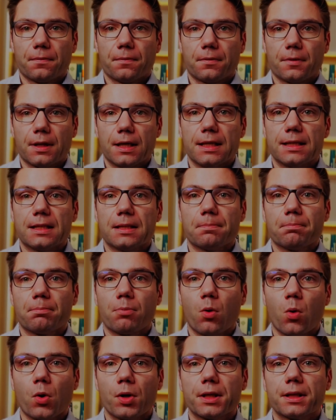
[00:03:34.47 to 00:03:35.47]
It's
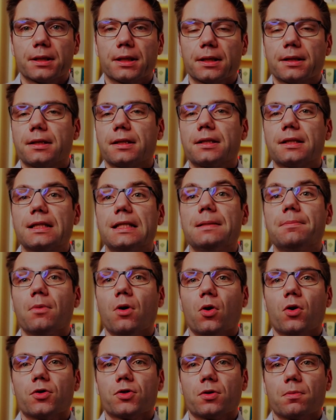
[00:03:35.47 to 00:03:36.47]
important that the team
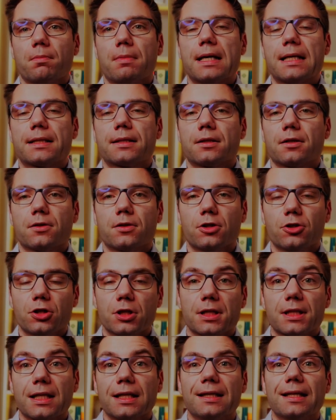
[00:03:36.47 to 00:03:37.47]
also makes decisions
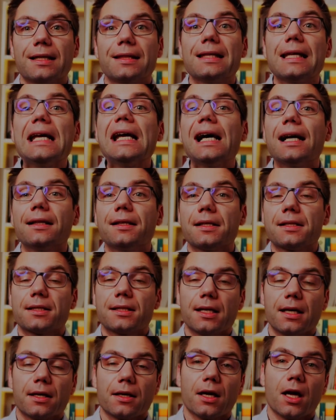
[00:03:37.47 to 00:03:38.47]
and that they
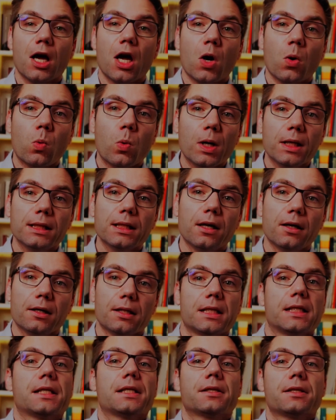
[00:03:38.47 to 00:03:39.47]
understand what are the
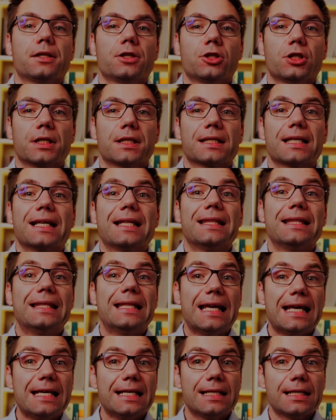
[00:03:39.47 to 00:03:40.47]
decisions
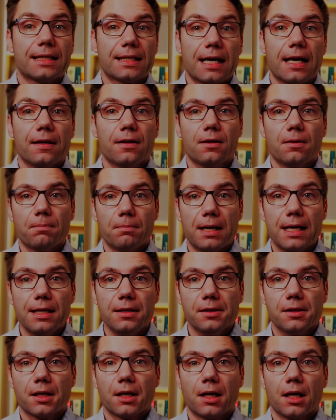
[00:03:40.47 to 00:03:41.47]
they can
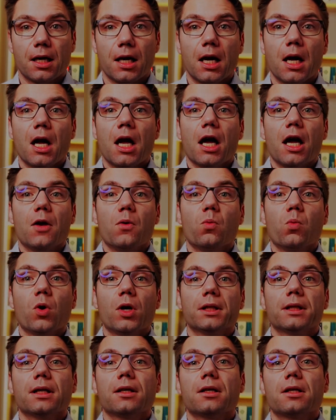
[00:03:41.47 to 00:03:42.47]
make and
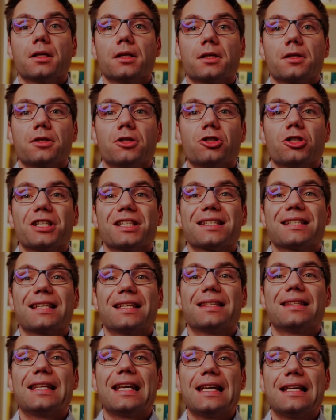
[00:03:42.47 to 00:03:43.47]
what are the decisions that
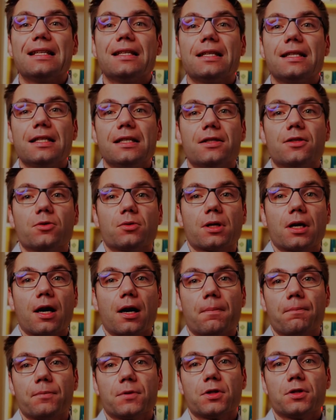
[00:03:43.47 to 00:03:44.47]
they need to
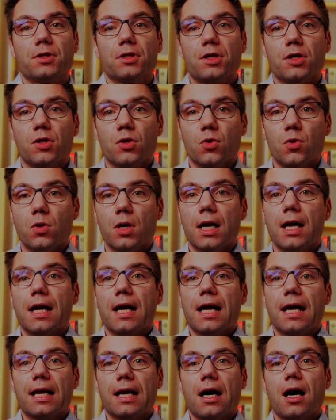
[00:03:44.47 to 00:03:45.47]
come to you
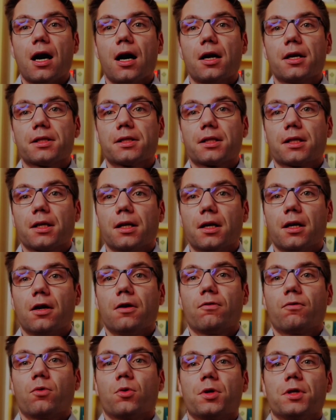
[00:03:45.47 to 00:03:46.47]
and ask
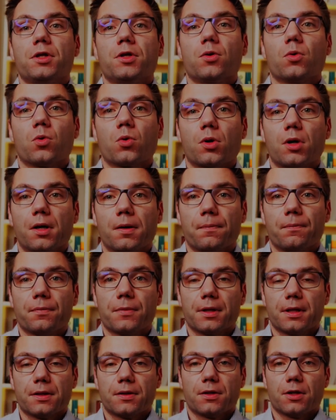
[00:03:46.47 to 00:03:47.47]
for your
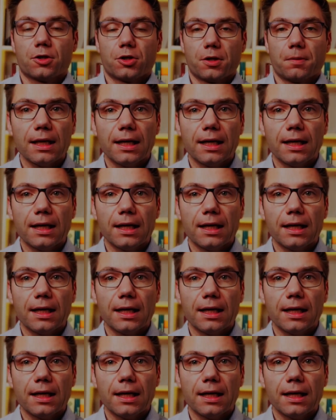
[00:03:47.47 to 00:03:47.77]
decision.